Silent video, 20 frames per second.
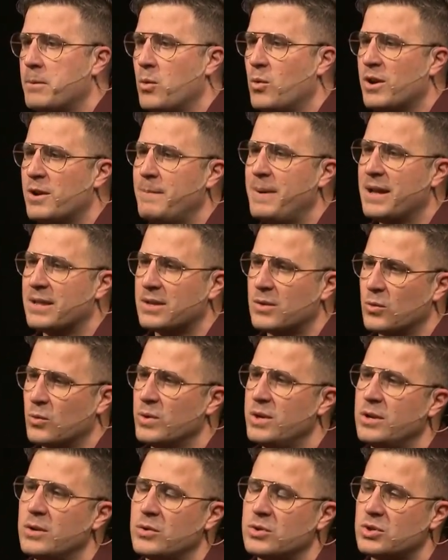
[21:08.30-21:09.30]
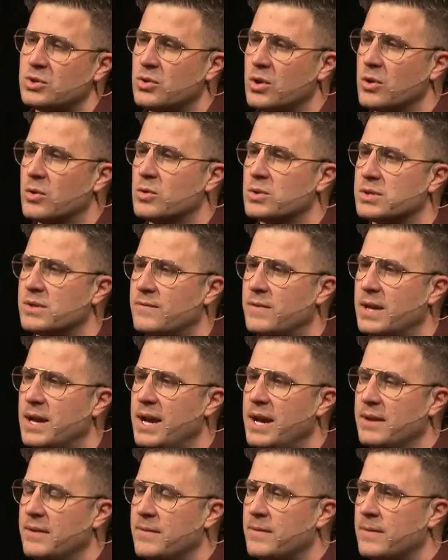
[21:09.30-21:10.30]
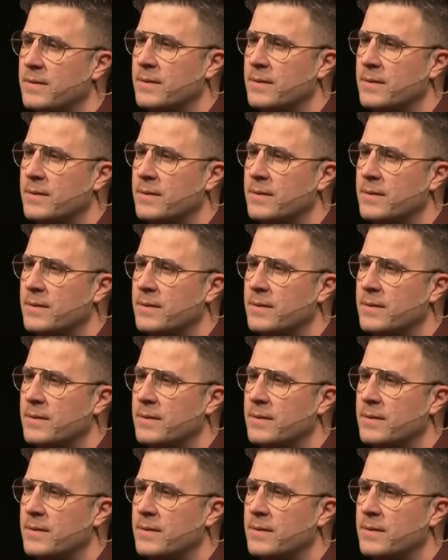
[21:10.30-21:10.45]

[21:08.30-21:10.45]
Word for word: what about the real struggles of life?